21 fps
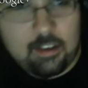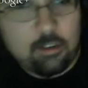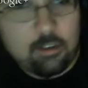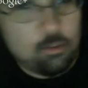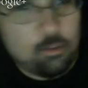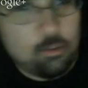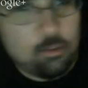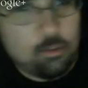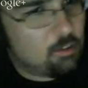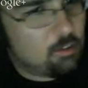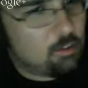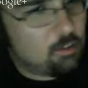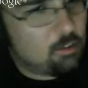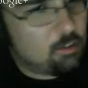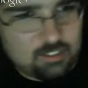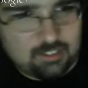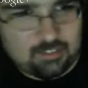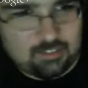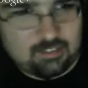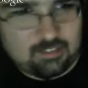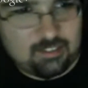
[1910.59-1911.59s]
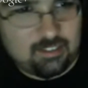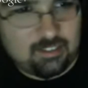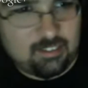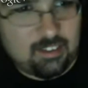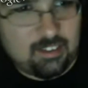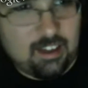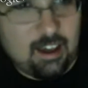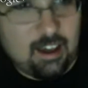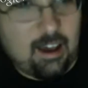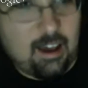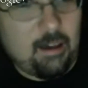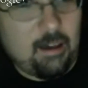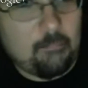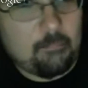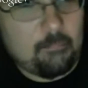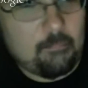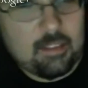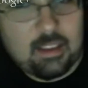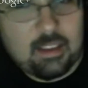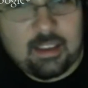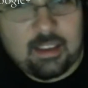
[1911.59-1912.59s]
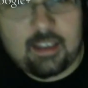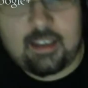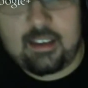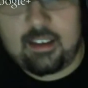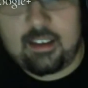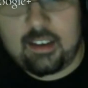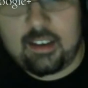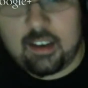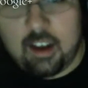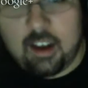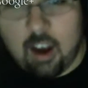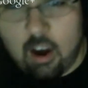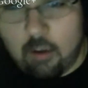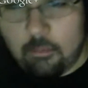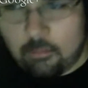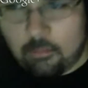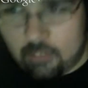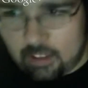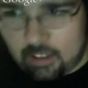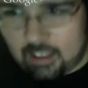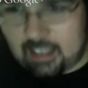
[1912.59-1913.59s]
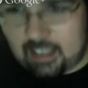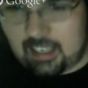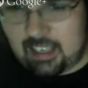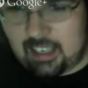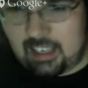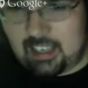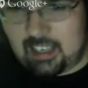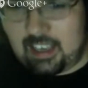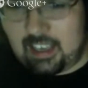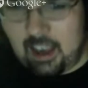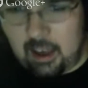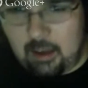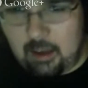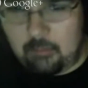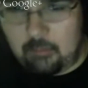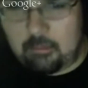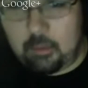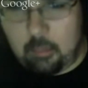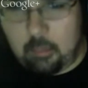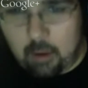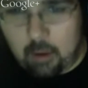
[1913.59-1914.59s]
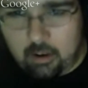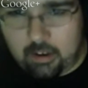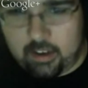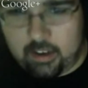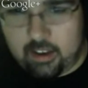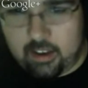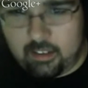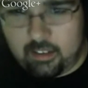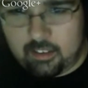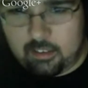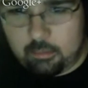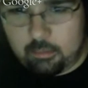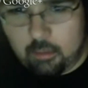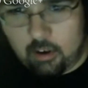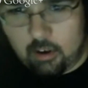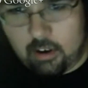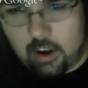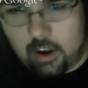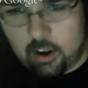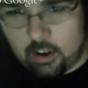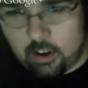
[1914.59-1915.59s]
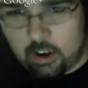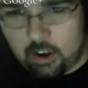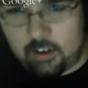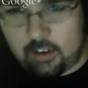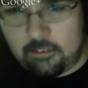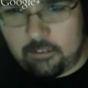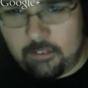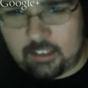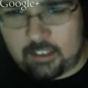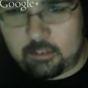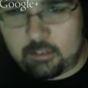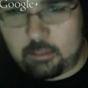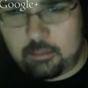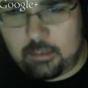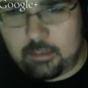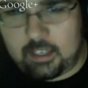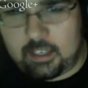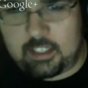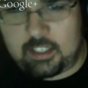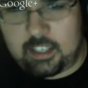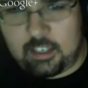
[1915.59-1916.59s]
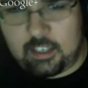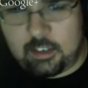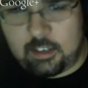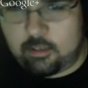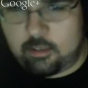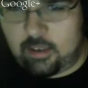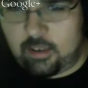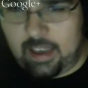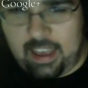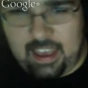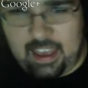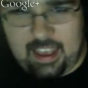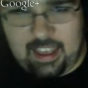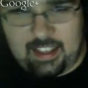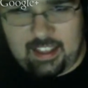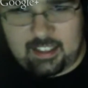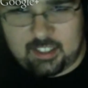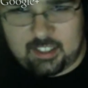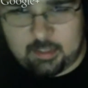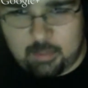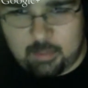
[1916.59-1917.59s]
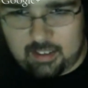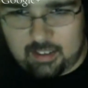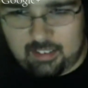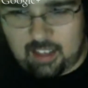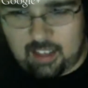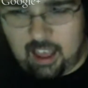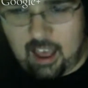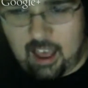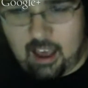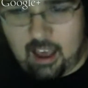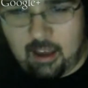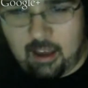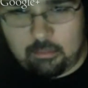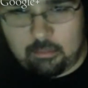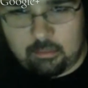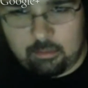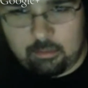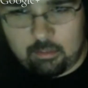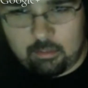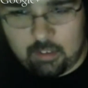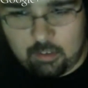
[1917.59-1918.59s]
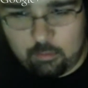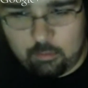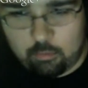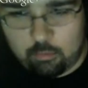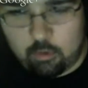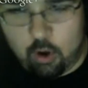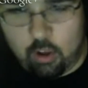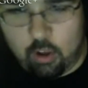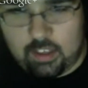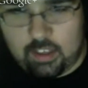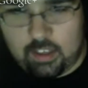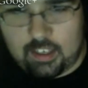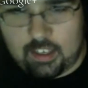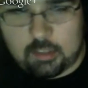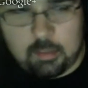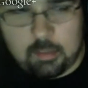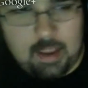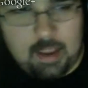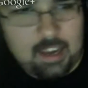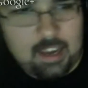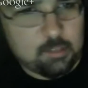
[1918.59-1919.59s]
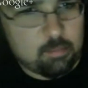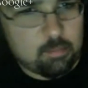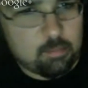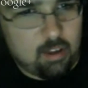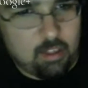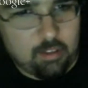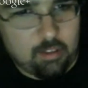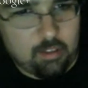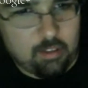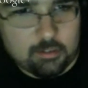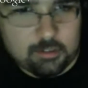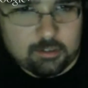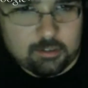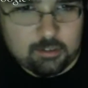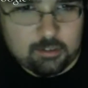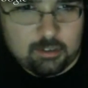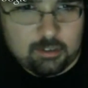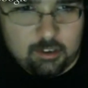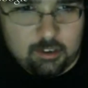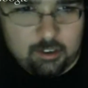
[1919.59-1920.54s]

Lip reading: Who knows? Um, Hopefully, the Mario Kart effect will continue and roll into Smash Brothers.